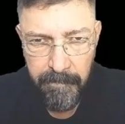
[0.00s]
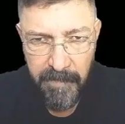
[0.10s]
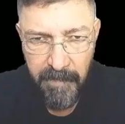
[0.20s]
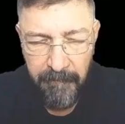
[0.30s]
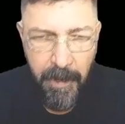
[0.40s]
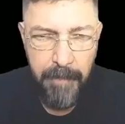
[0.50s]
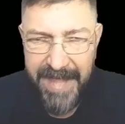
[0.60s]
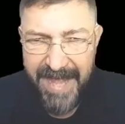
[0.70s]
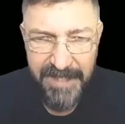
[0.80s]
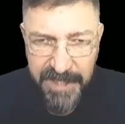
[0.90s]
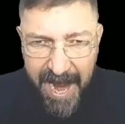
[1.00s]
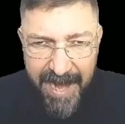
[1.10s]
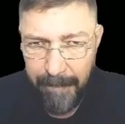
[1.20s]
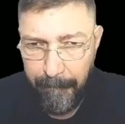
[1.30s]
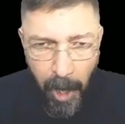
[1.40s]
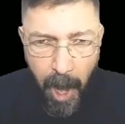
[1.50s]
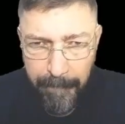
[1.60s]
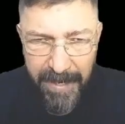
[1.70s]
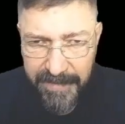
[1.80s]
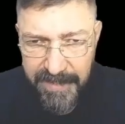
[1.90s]
from the entire
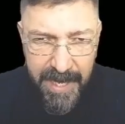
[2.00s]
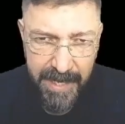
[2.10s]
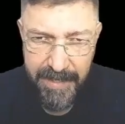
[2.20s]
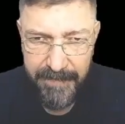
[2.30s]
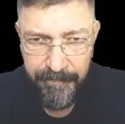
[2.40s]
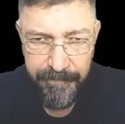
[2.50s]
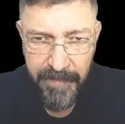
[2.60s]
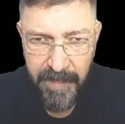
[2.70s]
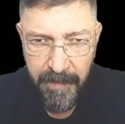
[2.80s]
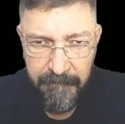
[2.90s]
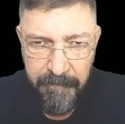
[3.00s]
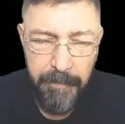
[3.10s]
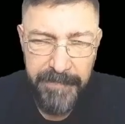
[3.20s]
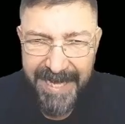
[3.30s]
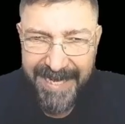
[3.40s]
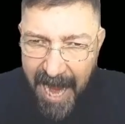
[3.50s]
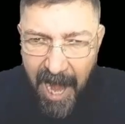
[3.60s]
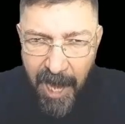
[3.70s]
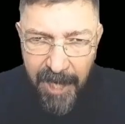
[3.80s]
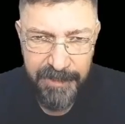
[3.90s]
property, from the
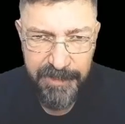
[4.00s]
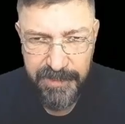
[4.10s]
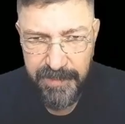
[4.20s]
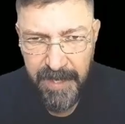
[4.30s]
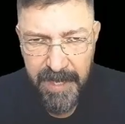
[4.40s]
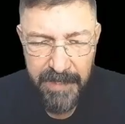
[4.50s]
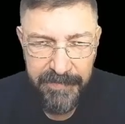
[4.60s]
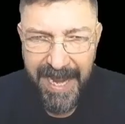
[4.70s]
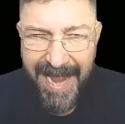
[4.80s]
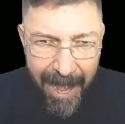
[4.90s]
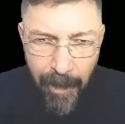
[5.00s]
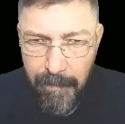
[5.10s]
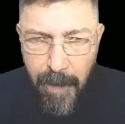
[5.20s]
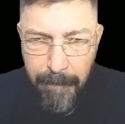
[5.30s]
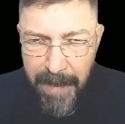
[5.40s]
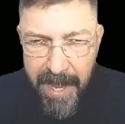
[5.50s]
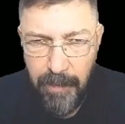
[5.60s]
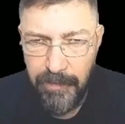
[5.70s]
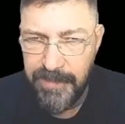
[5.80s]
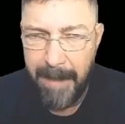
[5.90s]
cars, the
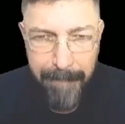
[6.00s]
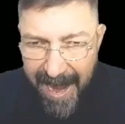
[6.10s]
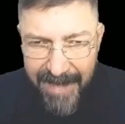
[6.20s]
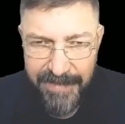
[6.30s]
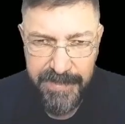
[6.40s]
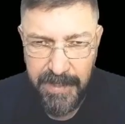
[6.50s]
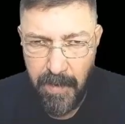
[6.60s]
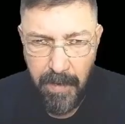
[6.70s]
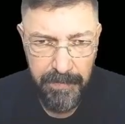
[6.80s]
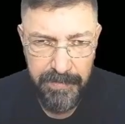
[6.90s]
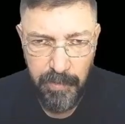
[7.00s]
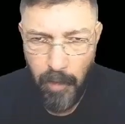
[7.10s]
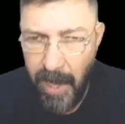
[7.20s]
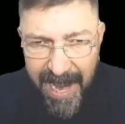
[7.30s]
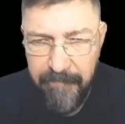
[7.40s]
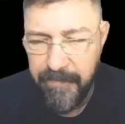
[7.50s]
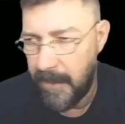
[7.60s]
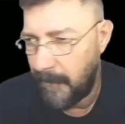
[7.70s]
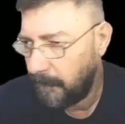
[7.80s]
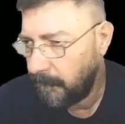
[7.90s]
automobiles, the bicycles, whatever.
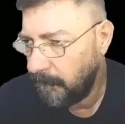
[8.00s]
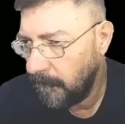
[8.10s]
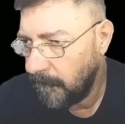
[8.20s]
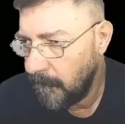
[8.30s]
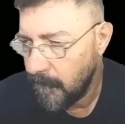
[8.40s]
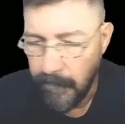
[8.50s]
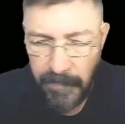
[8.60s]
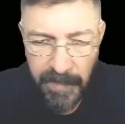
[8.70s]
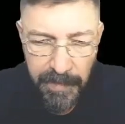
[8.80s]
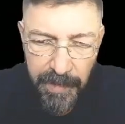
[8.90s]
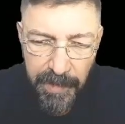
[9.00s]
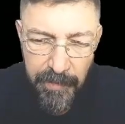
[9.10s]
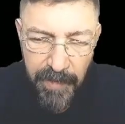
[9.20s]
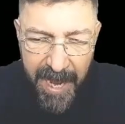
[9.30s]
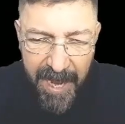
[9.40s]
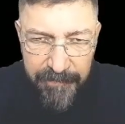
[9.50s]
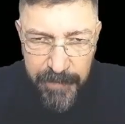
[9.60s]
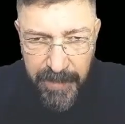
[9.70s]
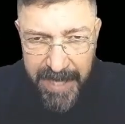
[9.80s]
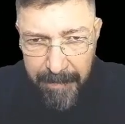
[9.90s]
You have to
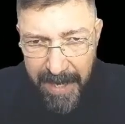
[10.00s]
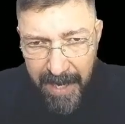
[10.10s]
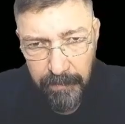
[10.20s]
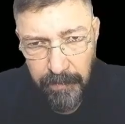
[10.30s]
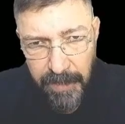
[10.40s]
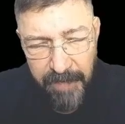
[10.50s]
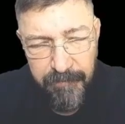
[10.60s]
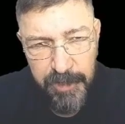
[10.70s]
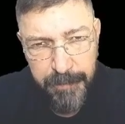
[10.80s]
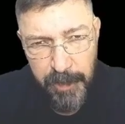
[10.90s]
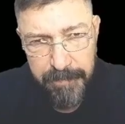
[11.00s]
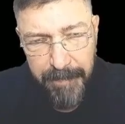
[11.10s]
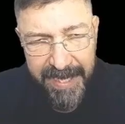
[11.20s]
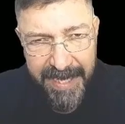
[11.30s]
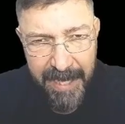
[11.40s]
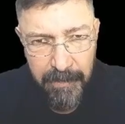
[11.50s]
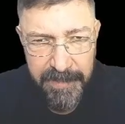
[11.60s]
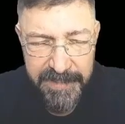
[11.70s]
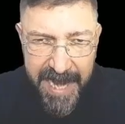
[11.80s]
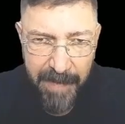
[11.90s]
come out. Evil spirits make eye
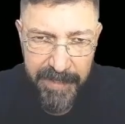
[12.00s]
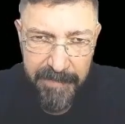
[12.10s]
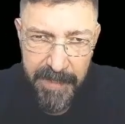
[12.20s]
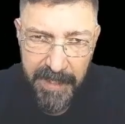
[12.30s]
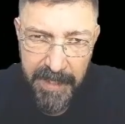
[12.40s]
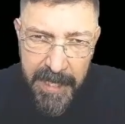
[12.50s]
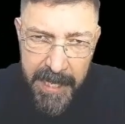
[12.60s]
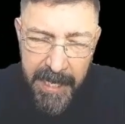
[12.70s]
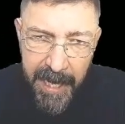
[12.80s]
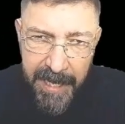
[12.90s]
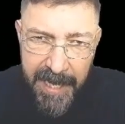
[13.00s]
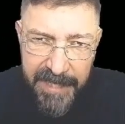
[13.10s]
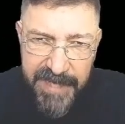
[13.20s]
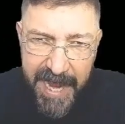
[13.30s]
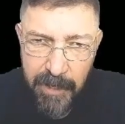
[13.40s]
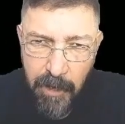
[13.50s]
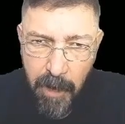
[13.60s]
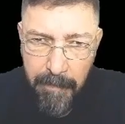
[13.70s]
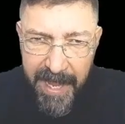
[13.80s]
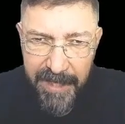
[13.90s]
contact with me. And as I
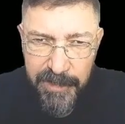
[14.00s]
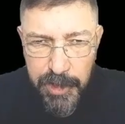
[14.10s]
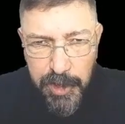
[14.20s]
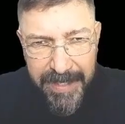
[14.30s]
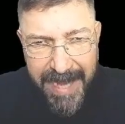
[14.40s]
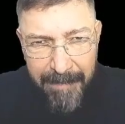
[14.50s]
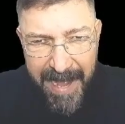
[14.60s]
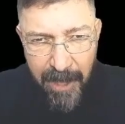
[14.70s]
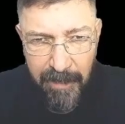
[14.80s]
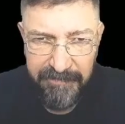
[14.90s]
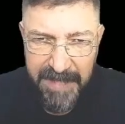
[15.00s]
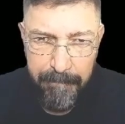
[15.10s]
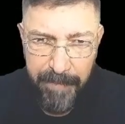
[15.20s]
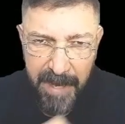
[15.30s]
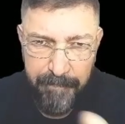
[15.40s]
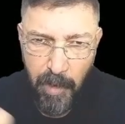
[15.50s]
command you to come out of the people who